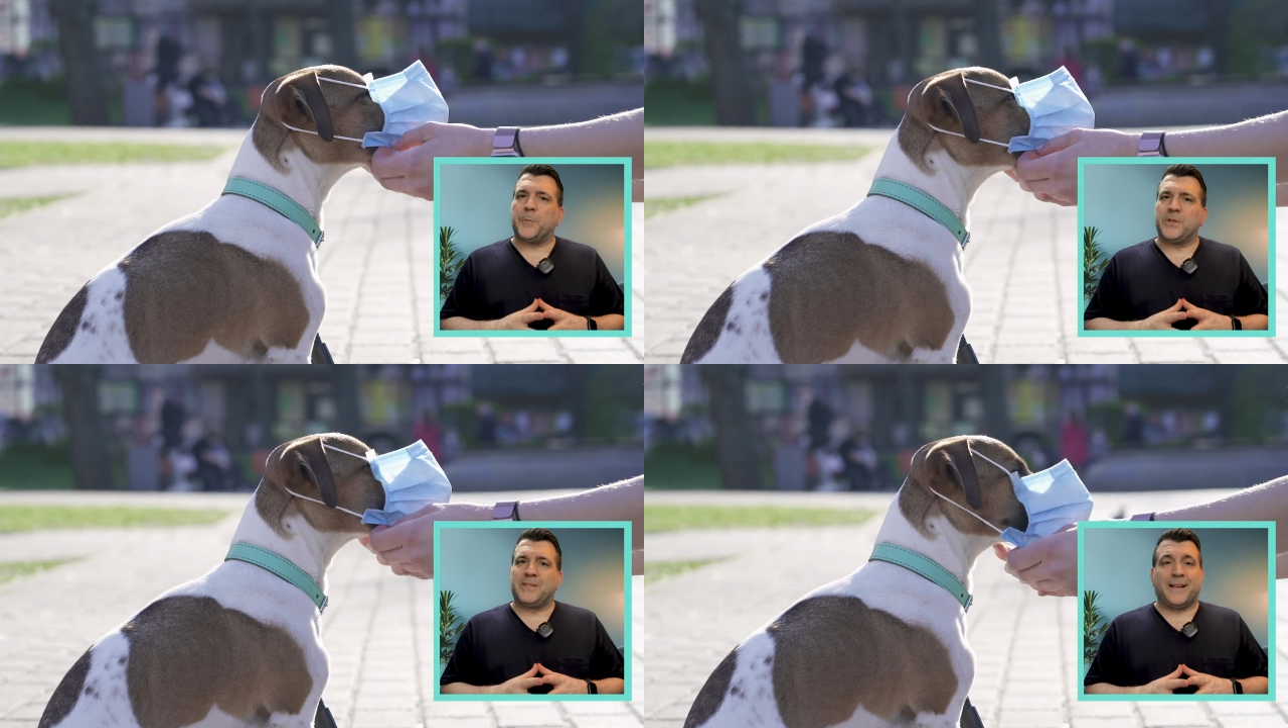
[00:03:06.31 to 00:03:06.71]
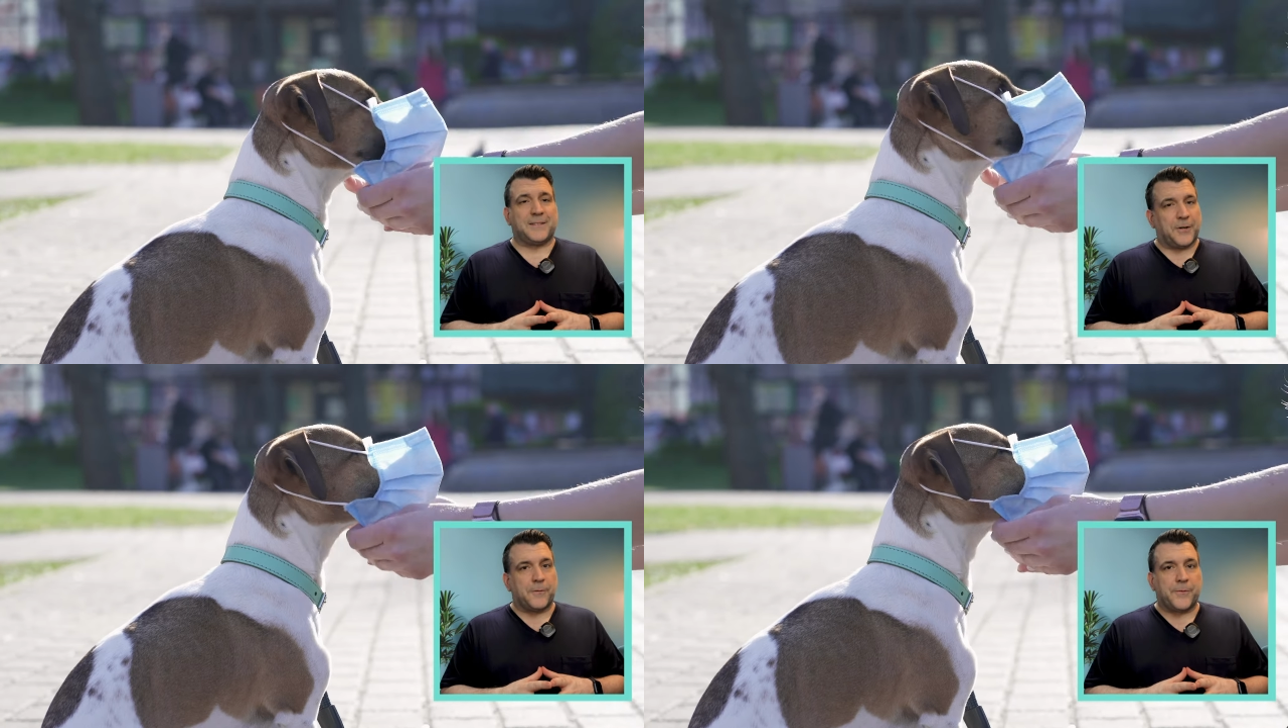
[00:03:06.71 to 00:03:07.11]
better
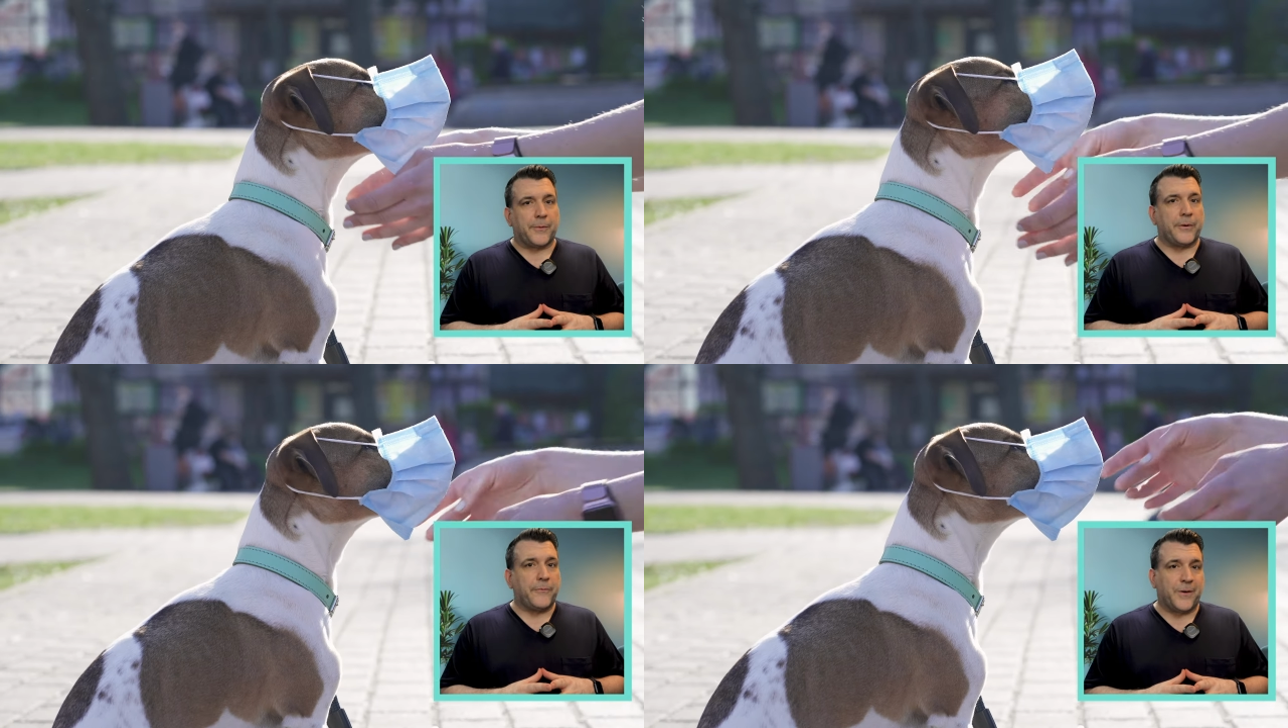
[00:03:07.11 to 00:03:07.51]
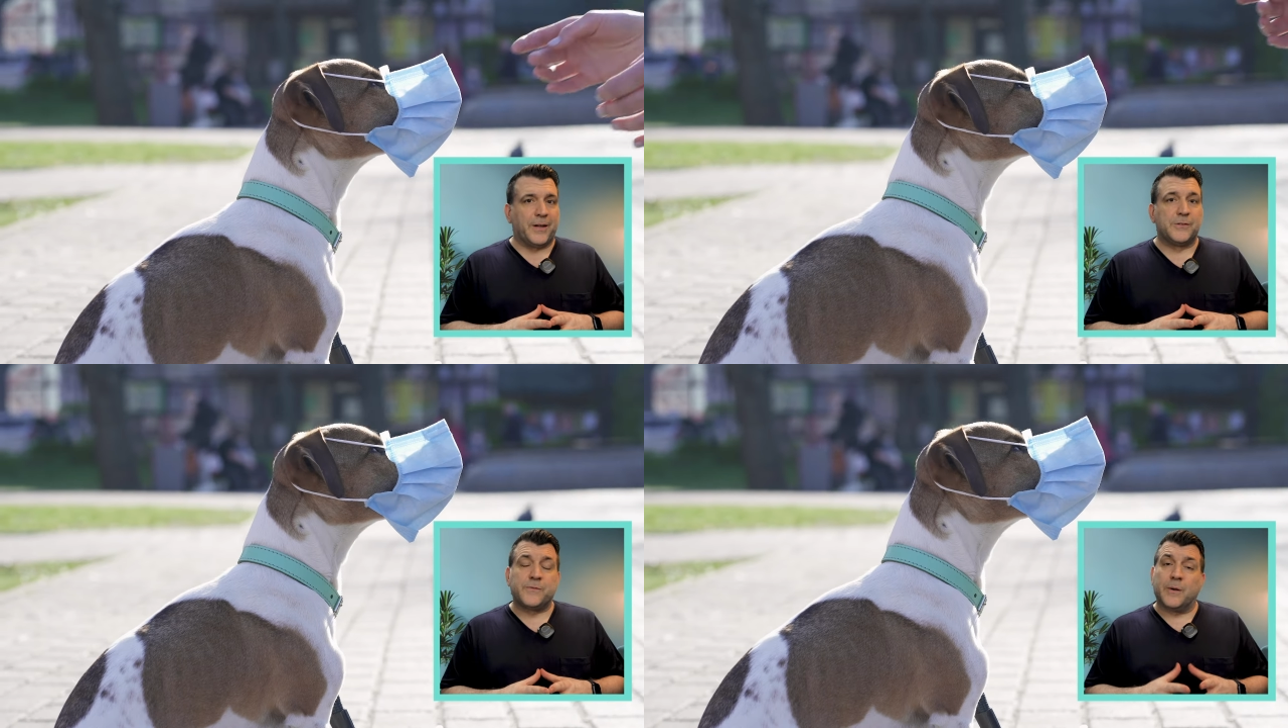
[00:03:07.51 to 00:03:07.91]
protect our furry
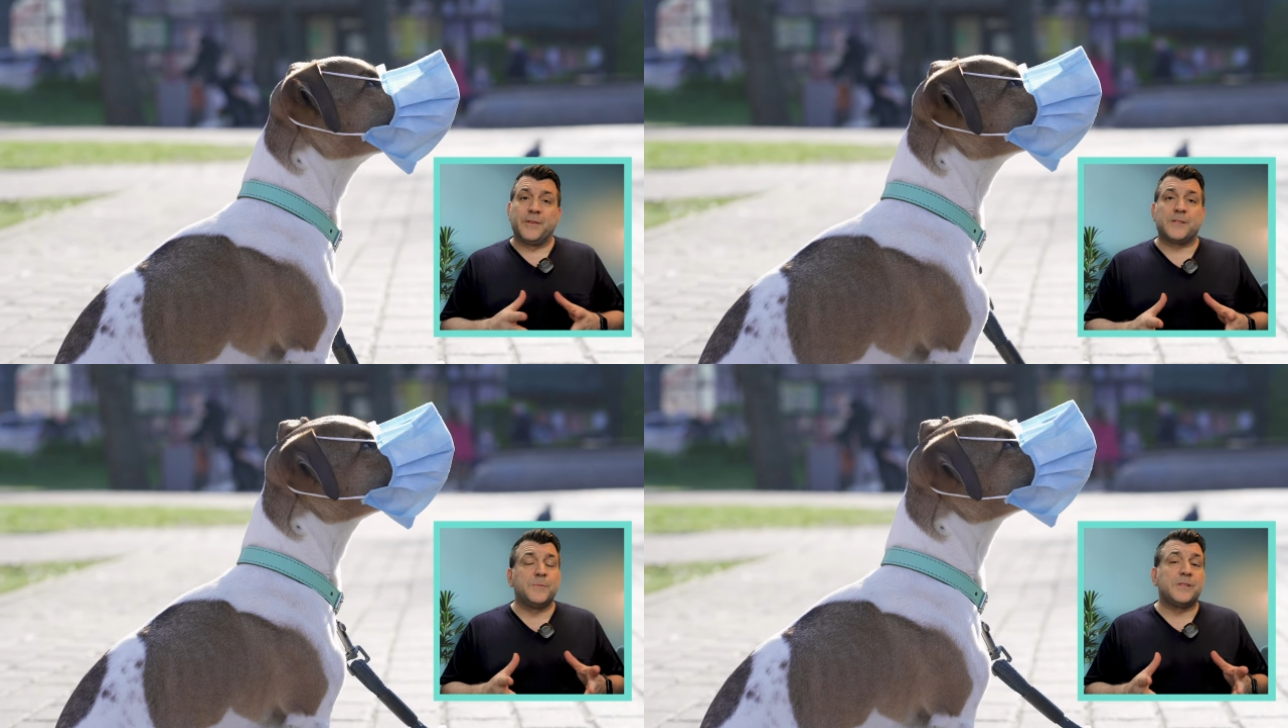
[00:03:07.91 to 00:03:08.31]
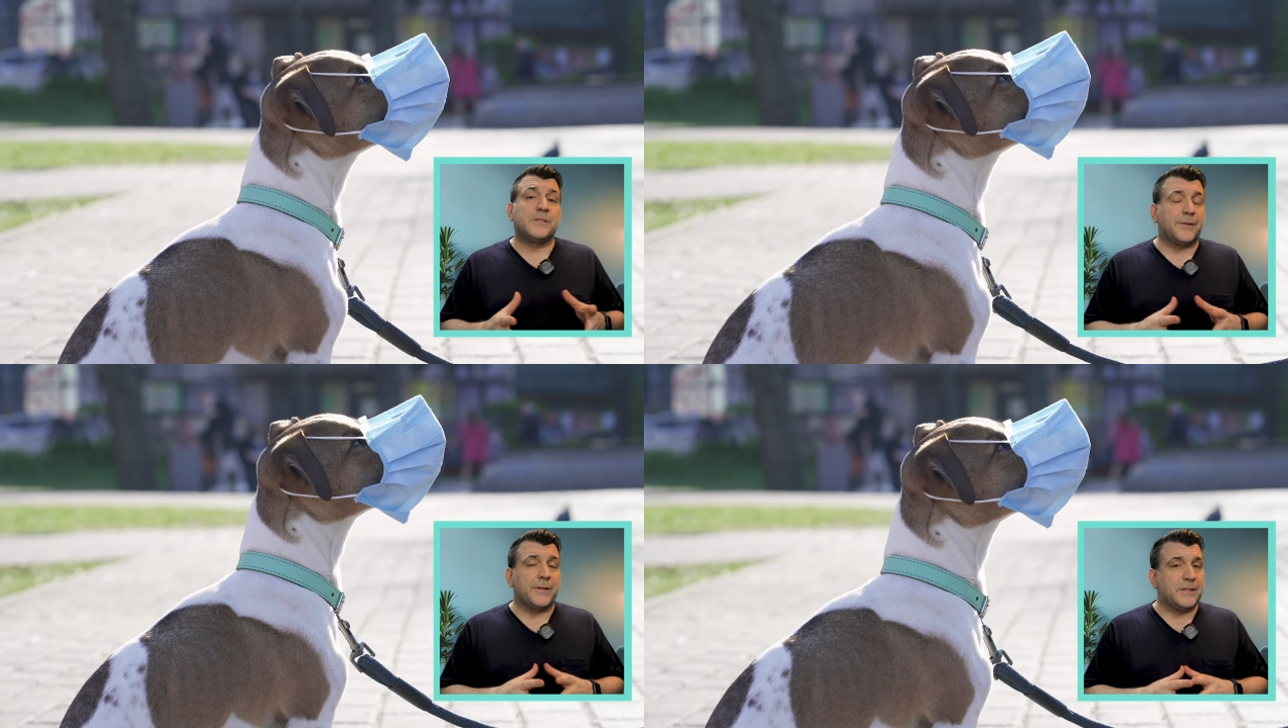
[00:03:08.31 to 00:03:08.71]
friends from this
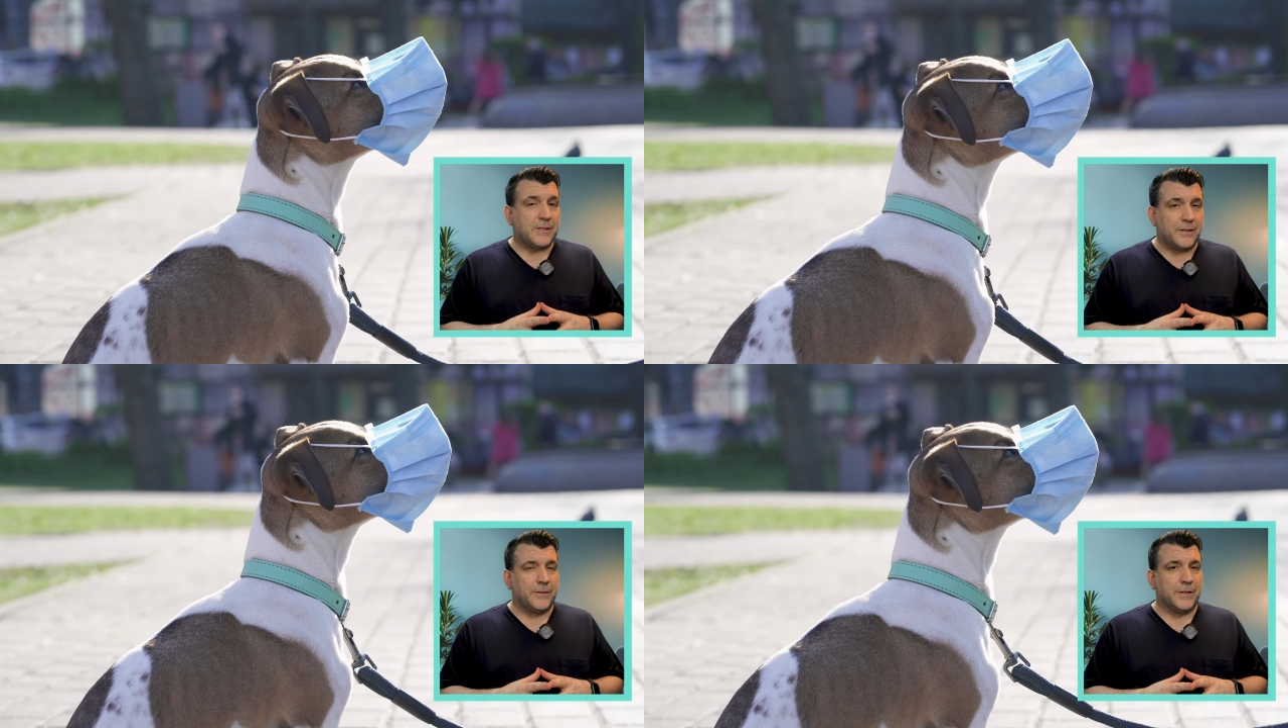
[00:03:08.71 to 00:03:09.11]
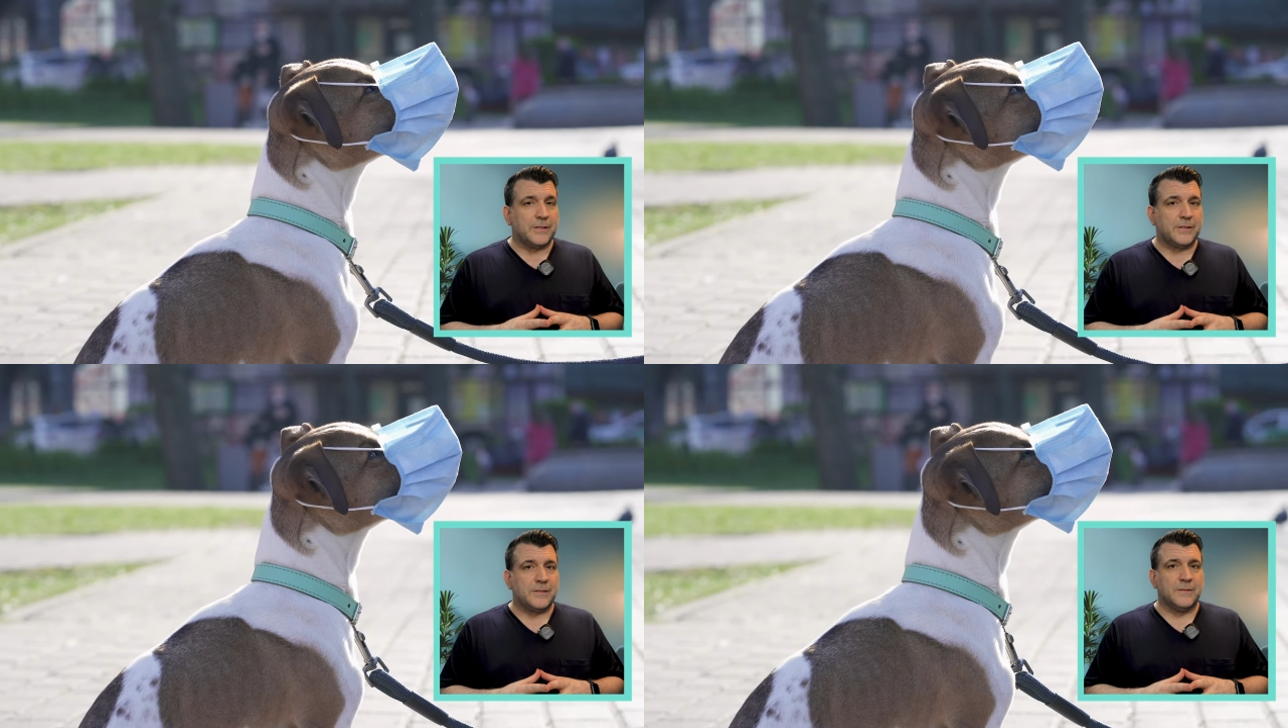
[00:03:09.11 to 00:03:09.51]
mysterious
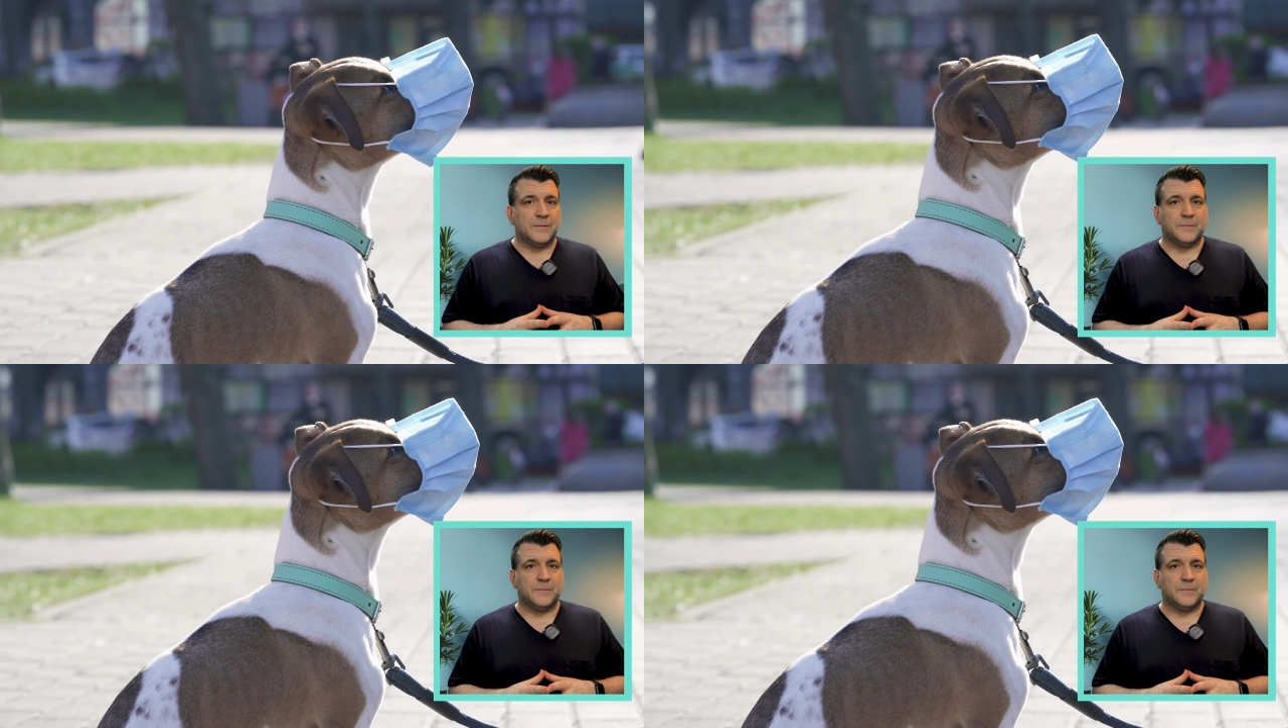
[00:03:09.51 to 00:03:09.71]
illness.